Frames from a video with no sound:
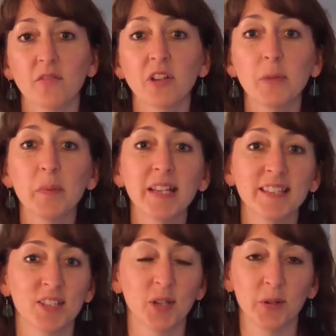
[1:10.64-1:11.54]

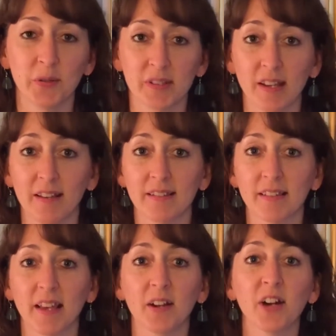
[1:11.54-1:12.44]
Philippians 2
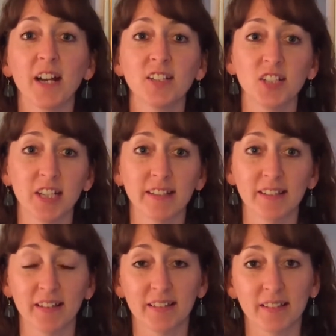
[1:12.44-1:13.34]
says that Christ
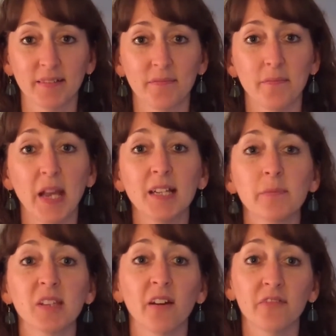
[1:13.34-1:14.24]
Jesus made
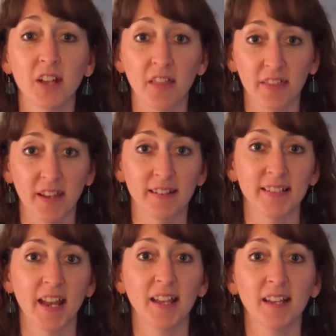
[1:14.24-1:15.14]
himself nothing,
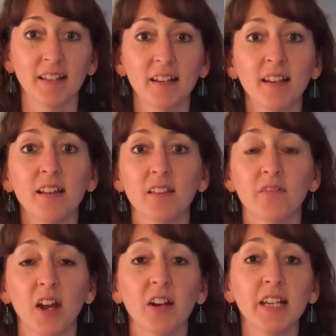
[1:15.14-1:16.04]
taking the
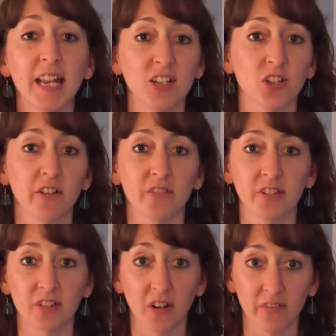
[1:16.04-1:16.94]
very nature of a
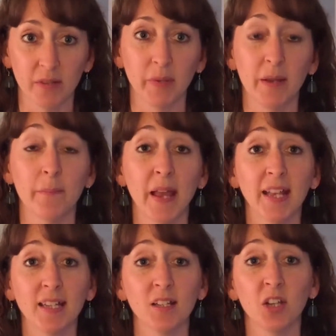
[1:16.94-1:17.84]
servant, being
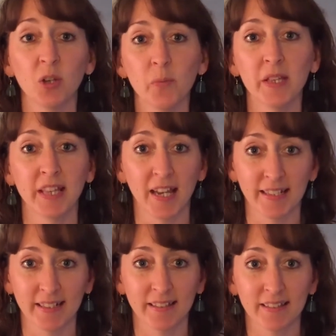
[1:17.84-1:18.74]
made in human
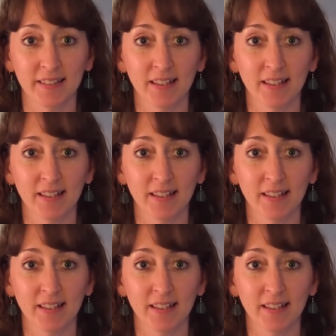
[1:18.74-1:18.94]
likeness.